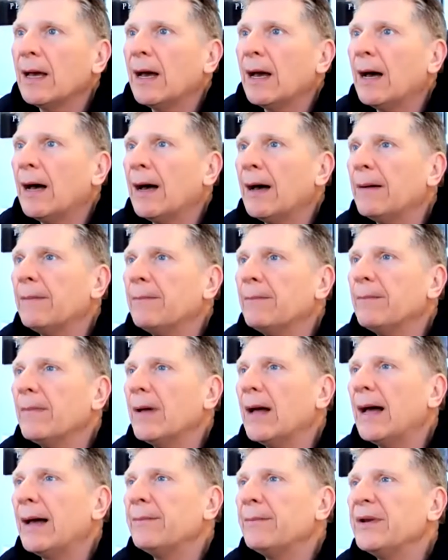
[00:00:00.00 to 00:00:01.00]
I'm
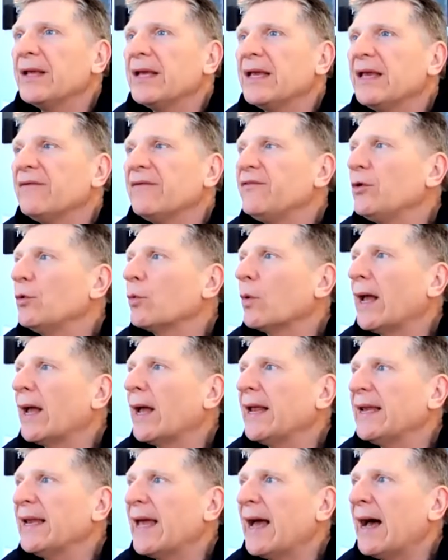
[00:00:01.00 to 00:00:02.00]
going to give you
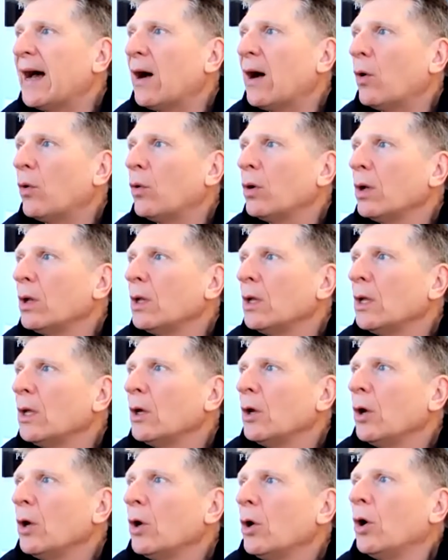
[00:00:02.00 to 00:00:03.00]
right now,
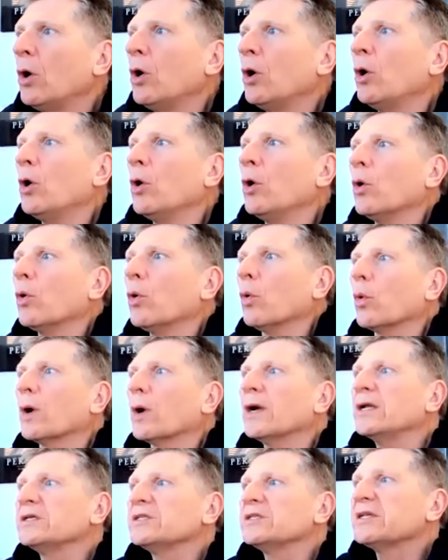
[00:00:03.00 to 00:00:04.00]
we're
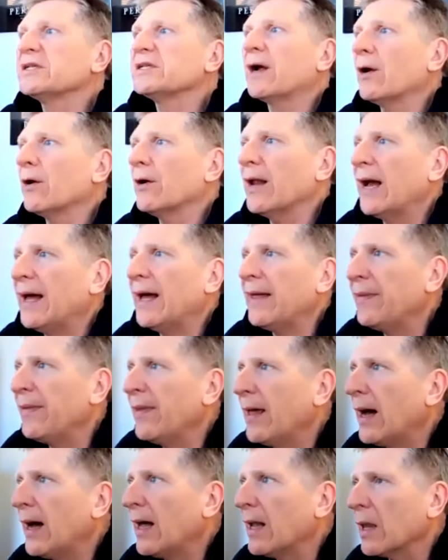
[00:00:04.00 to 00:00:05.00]
going to start
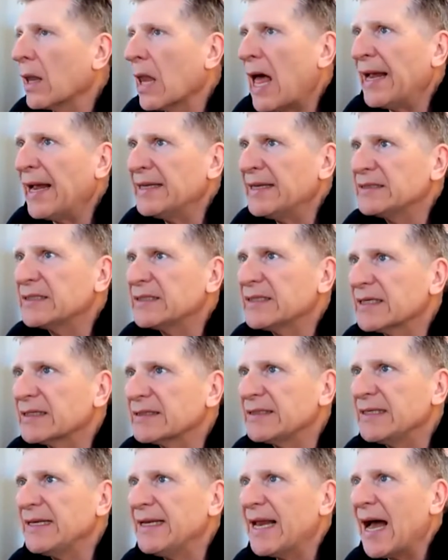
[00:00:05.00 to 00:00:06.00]
on line
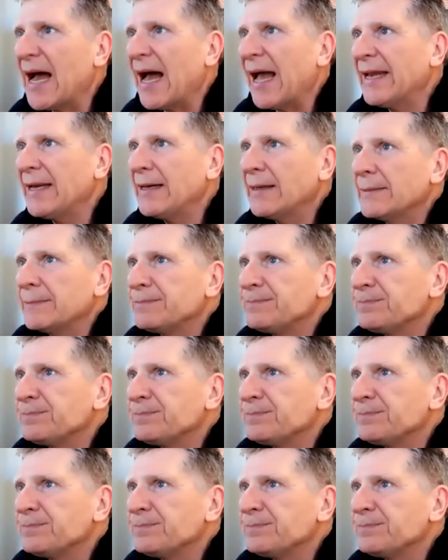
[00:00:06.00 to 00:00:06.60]
69.